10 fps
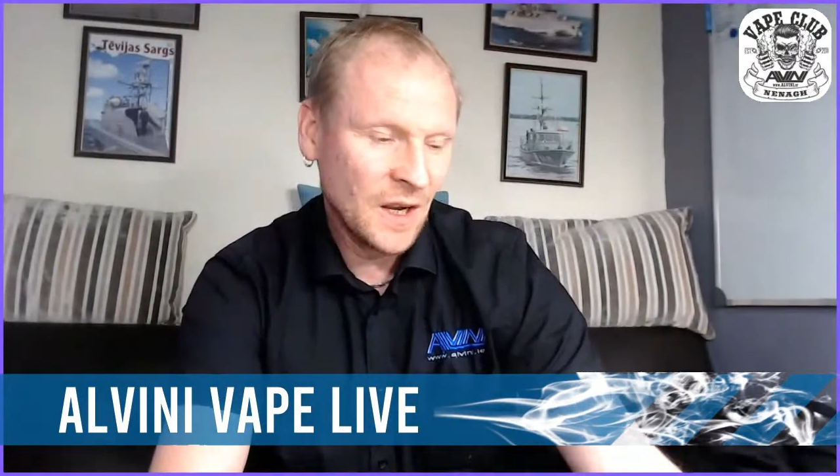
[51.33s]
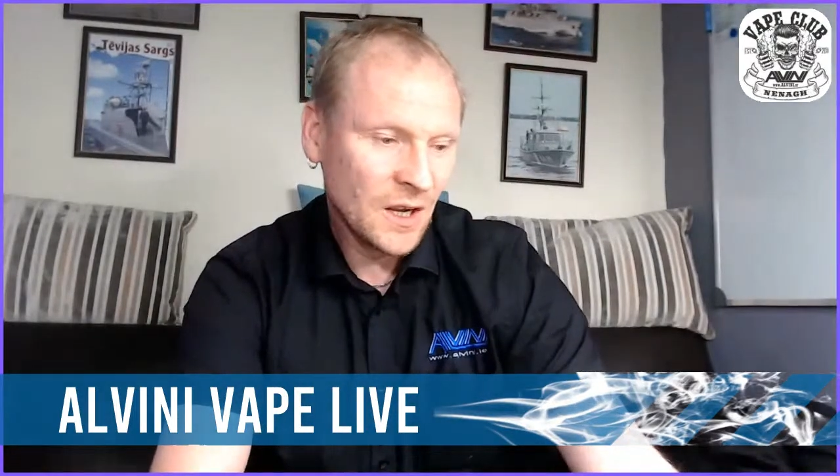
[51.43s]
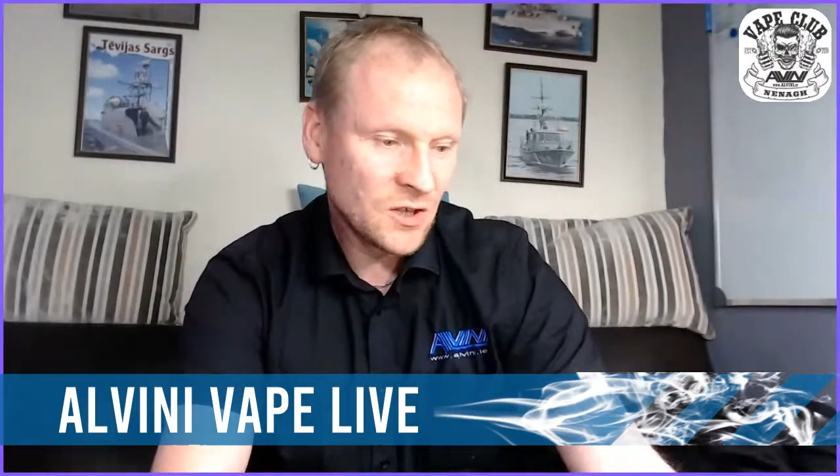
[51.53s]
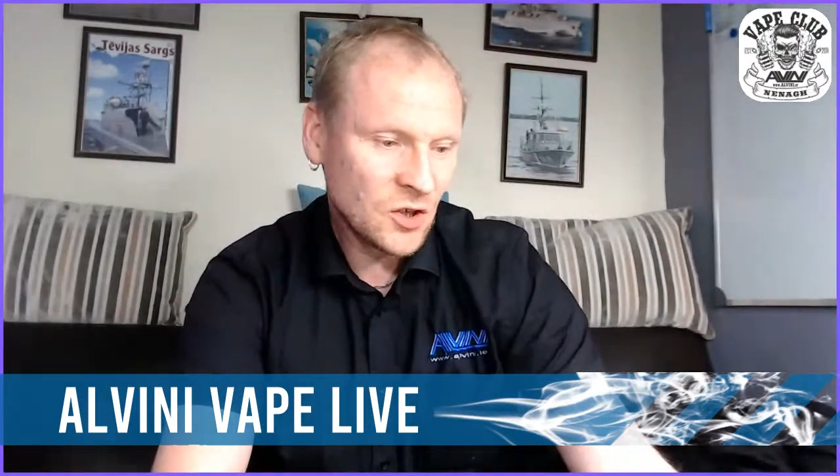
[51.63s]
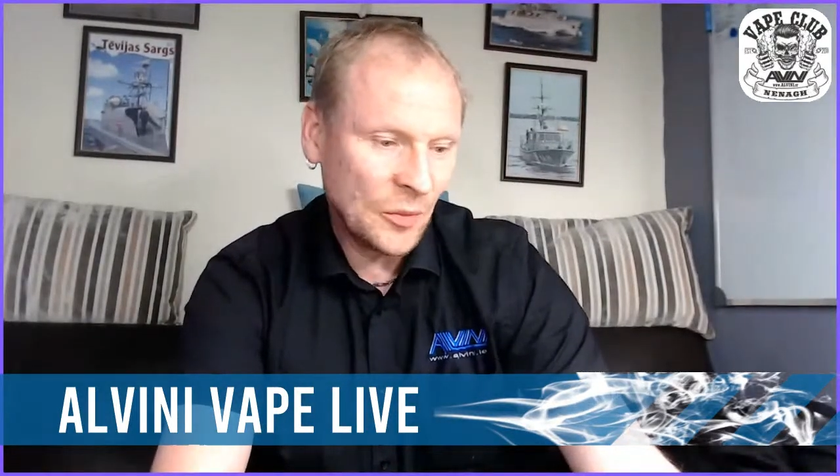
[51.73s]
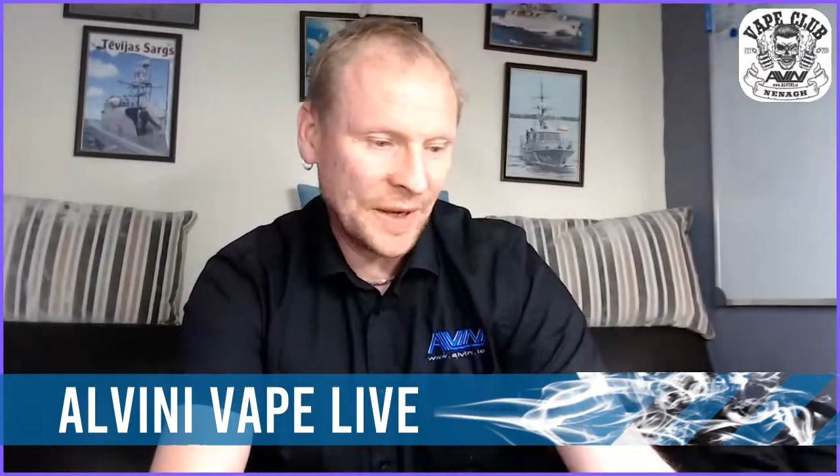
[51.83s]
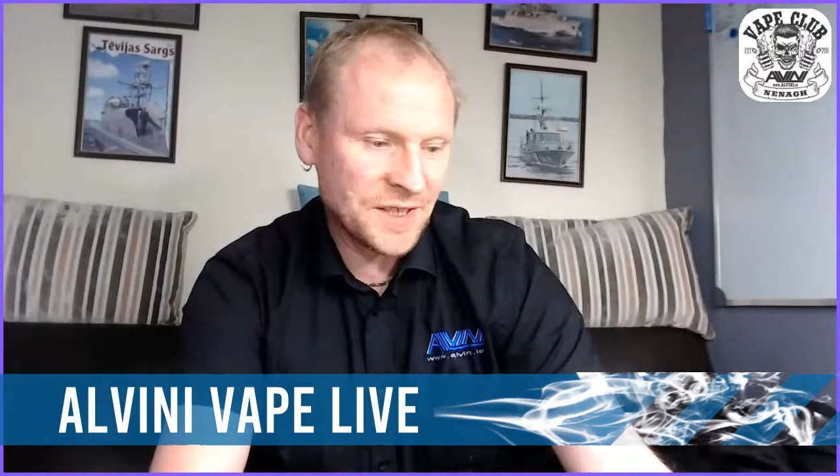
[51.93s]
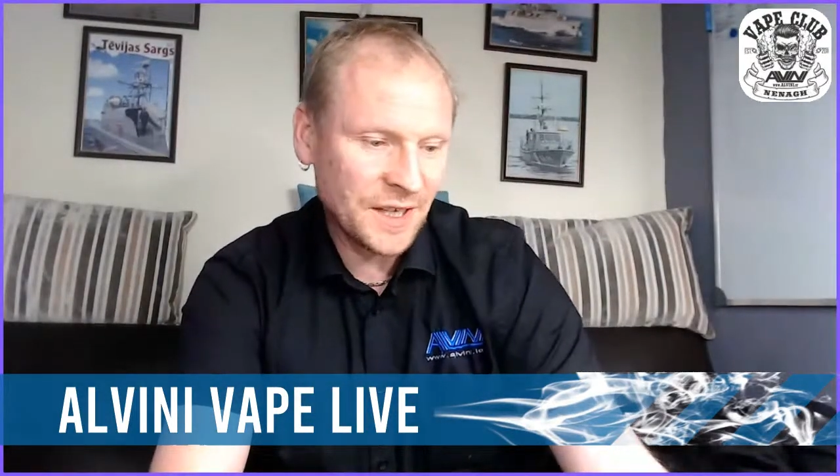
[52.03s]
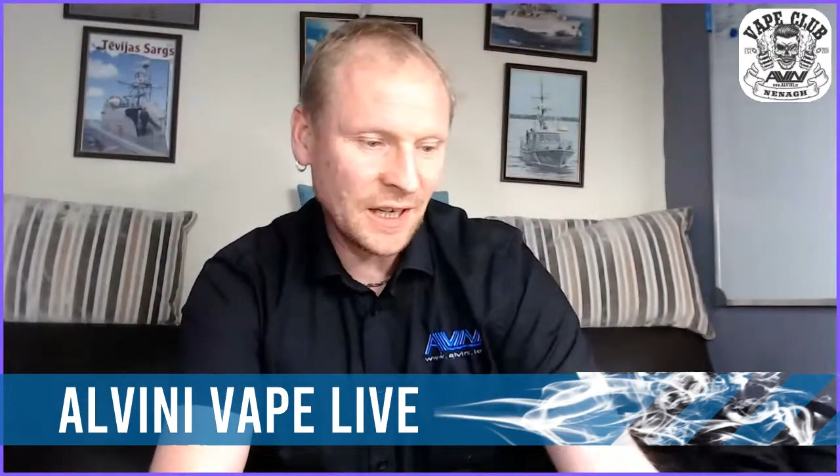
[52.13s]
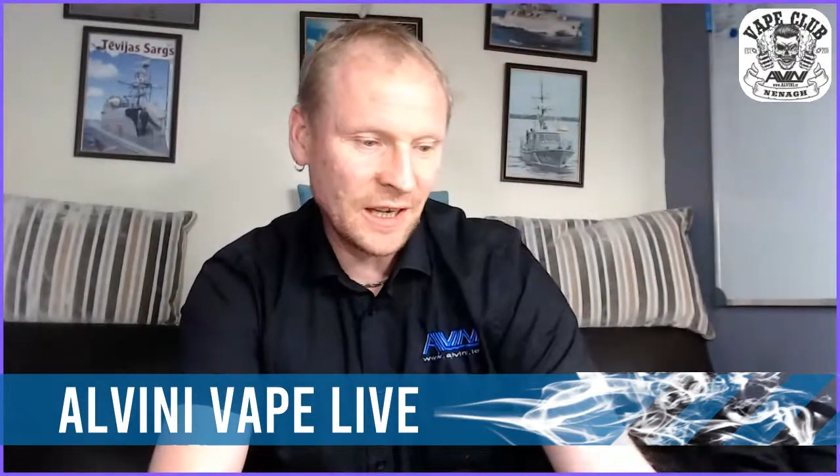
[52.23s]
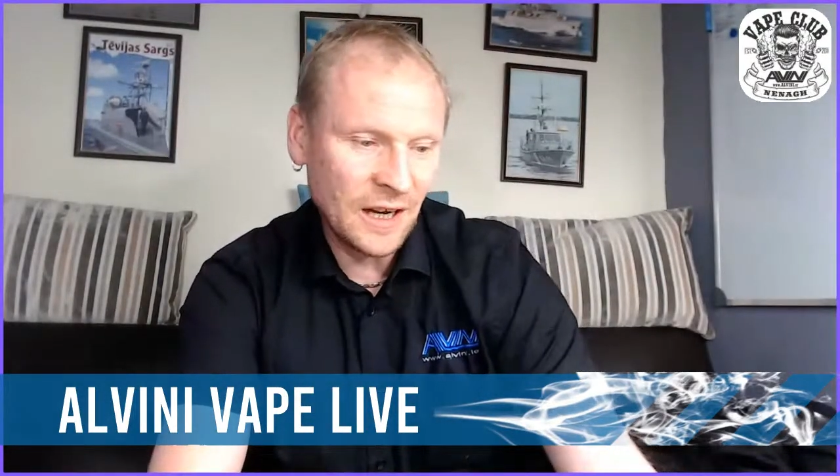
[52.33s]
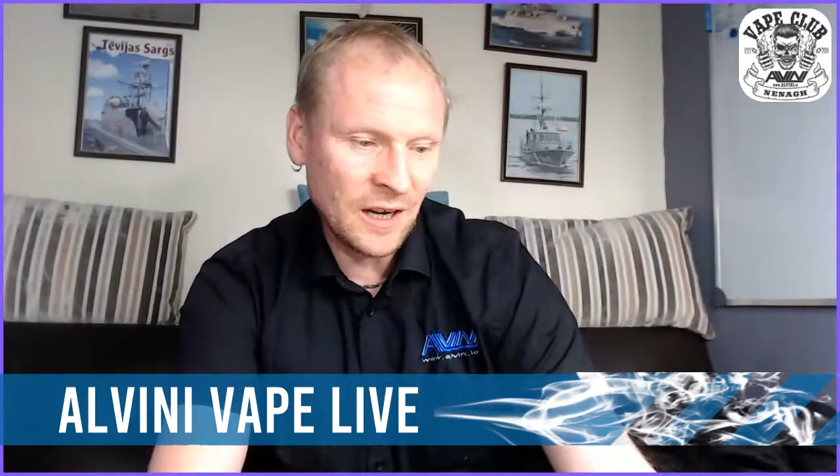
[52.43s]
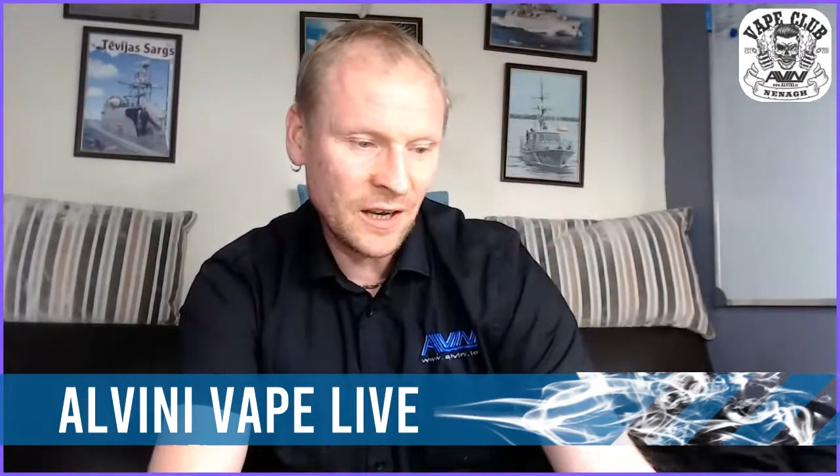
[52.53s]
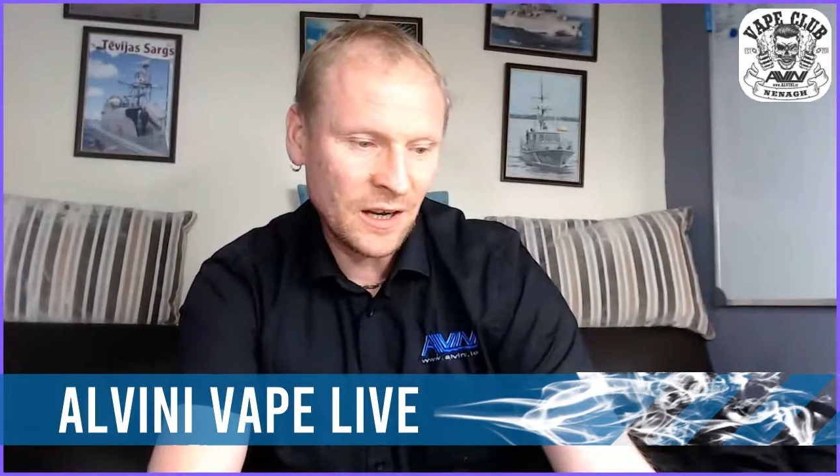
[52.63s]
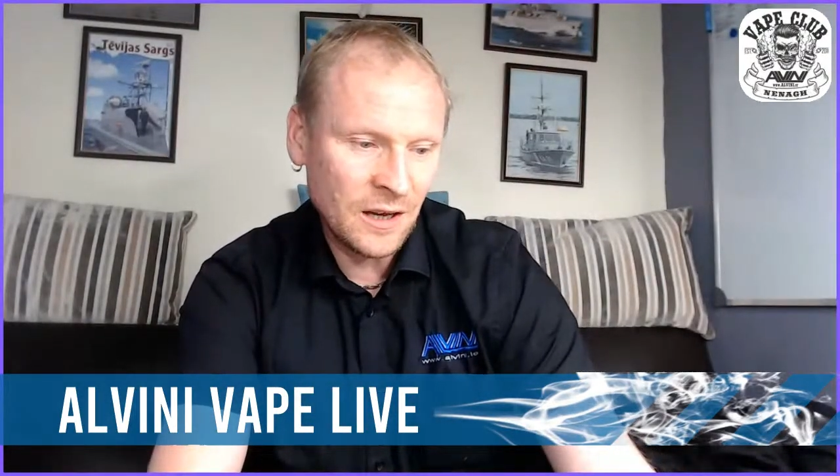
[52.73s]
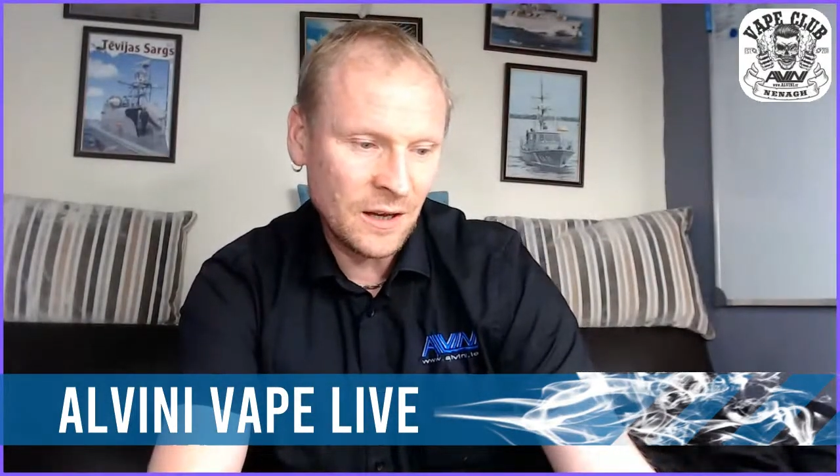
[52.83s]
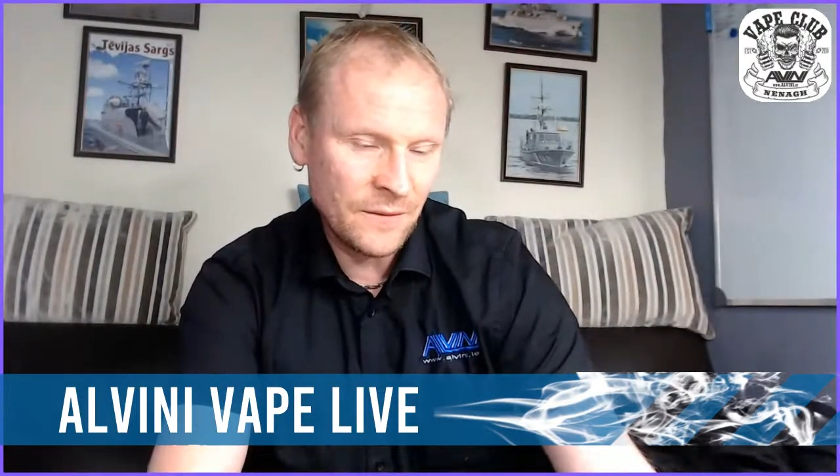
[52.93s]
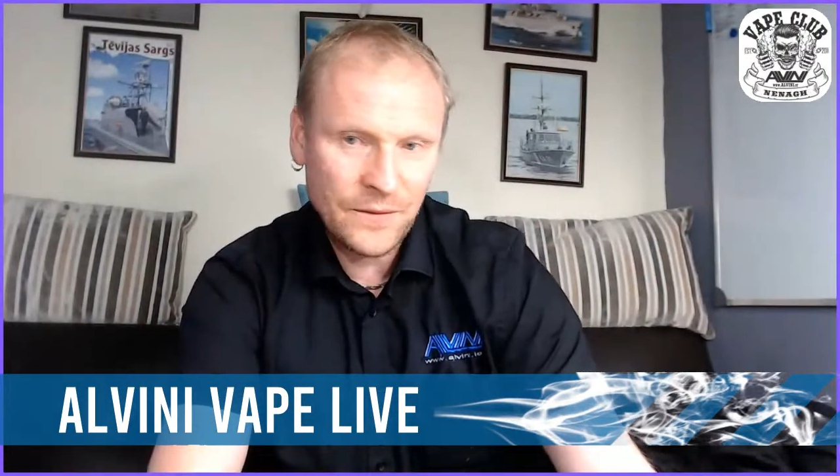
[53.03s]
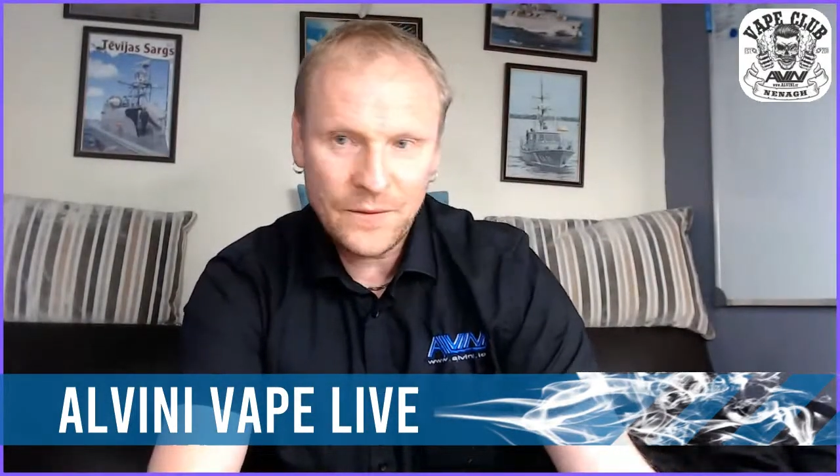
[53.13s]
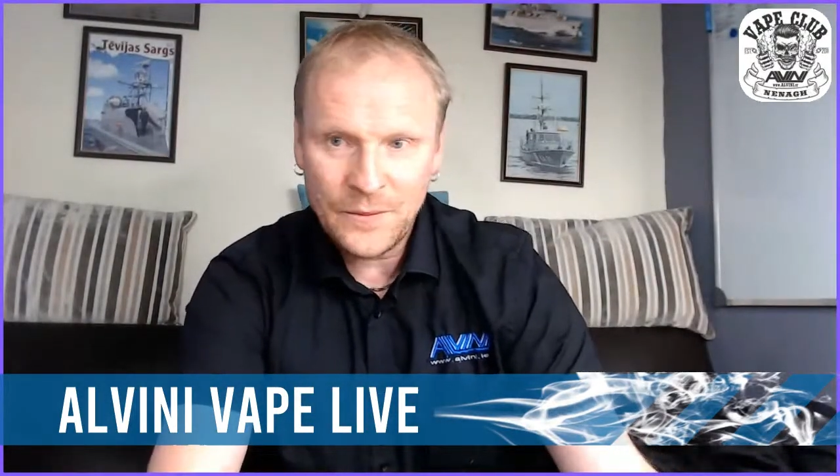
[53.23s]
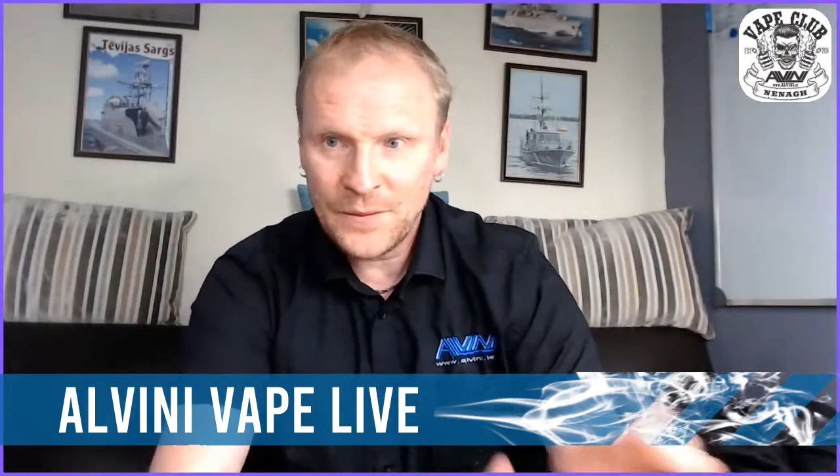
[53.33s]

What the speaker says: So basically I have